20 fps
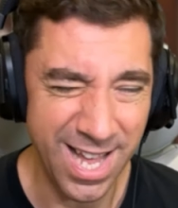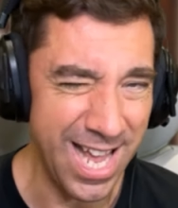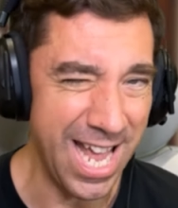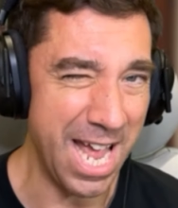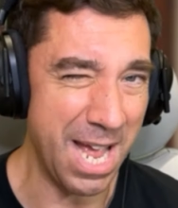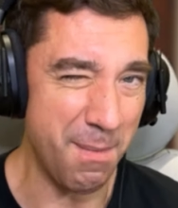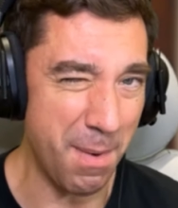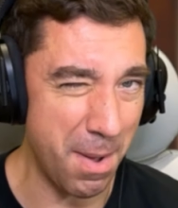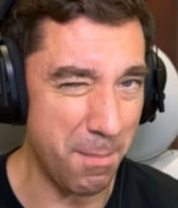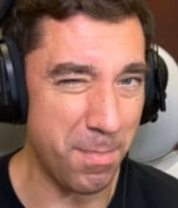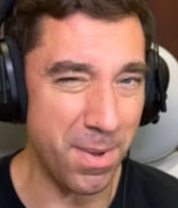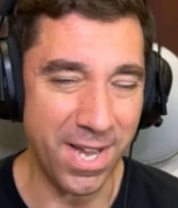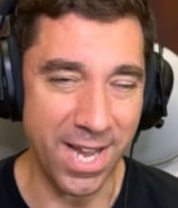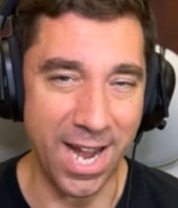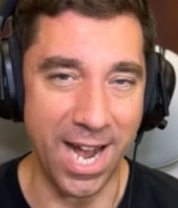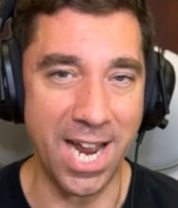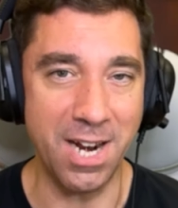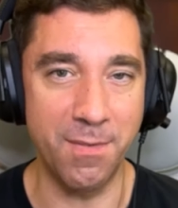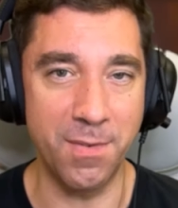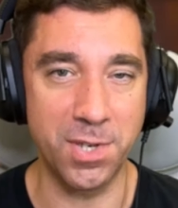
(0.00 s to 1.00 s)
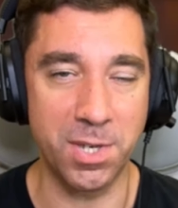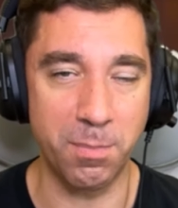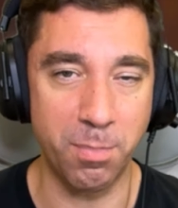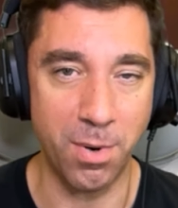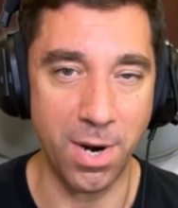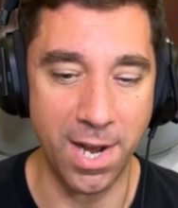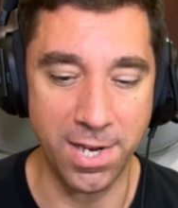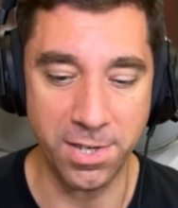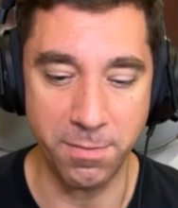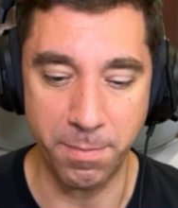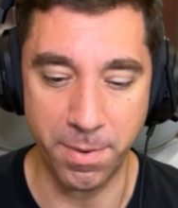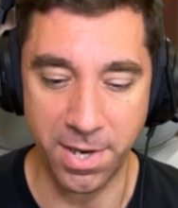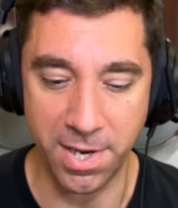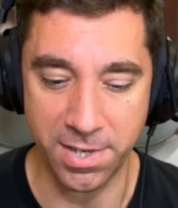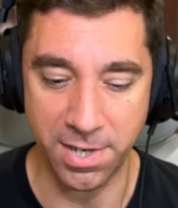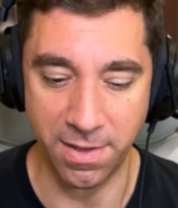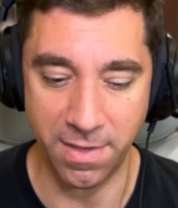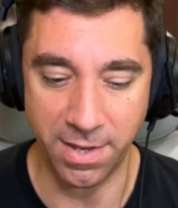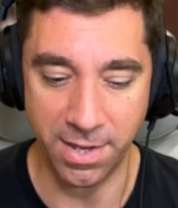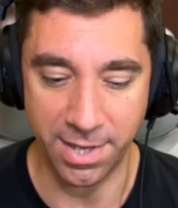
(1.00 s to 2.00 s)
it might be kind of a surprise
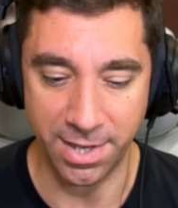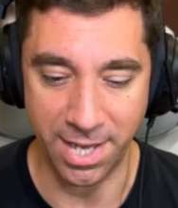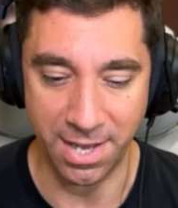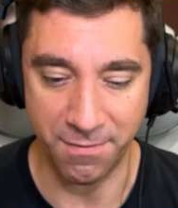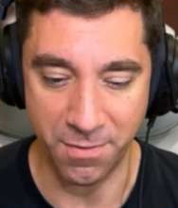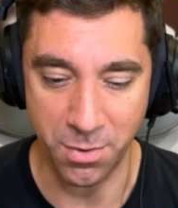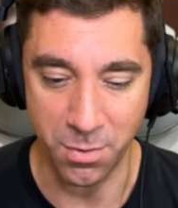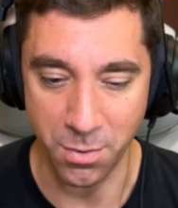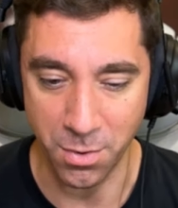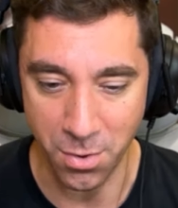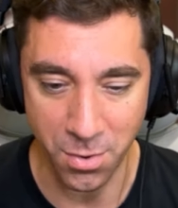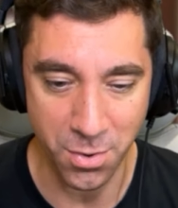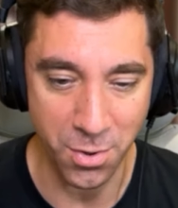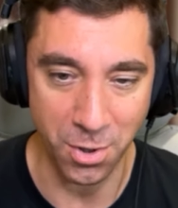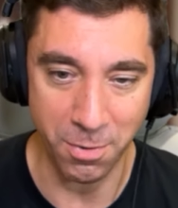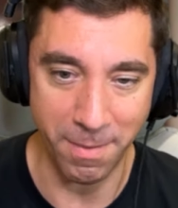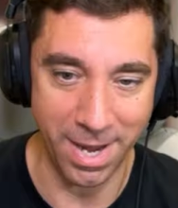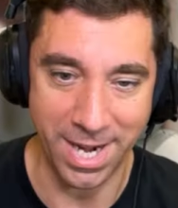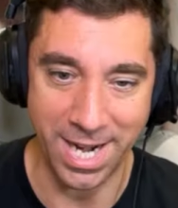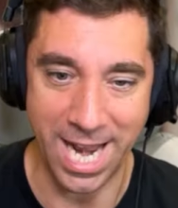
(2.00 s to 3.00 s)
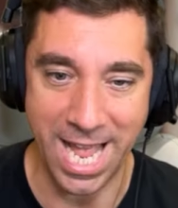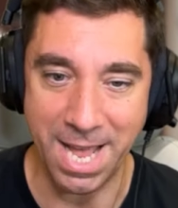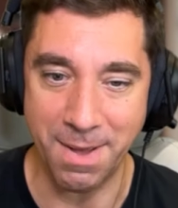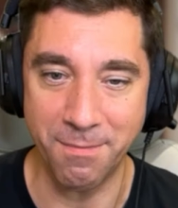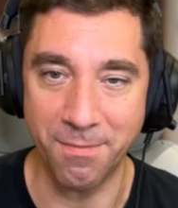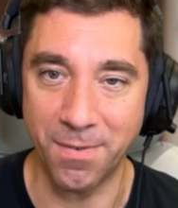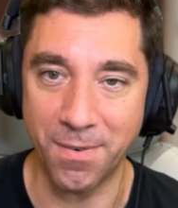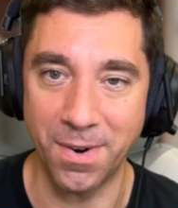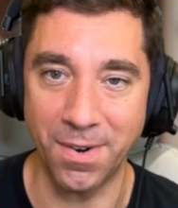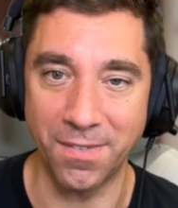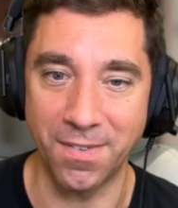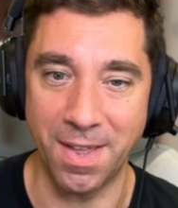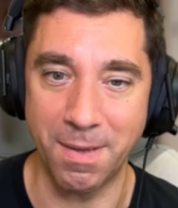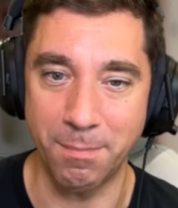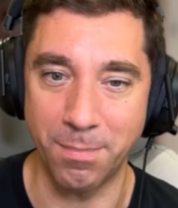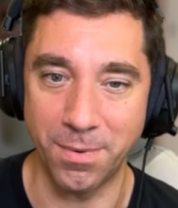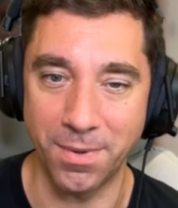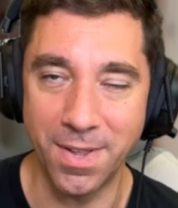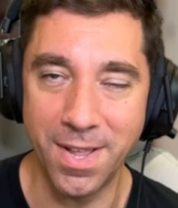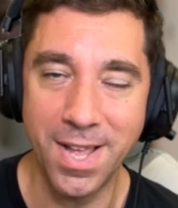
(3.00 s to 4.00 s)
because i think like if you google my name for
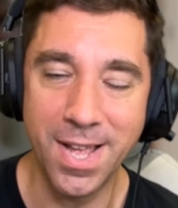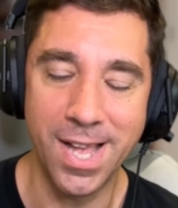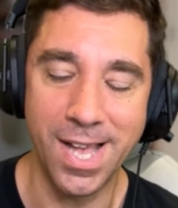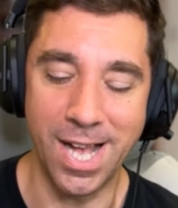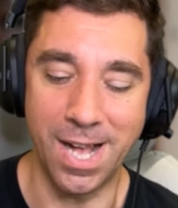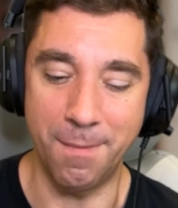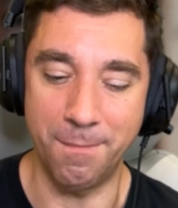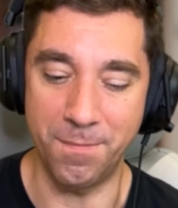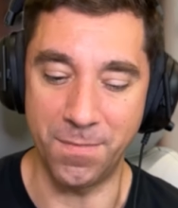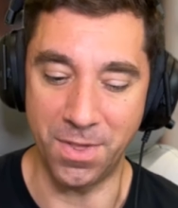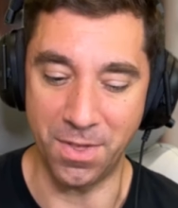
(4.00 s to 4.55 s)
example um,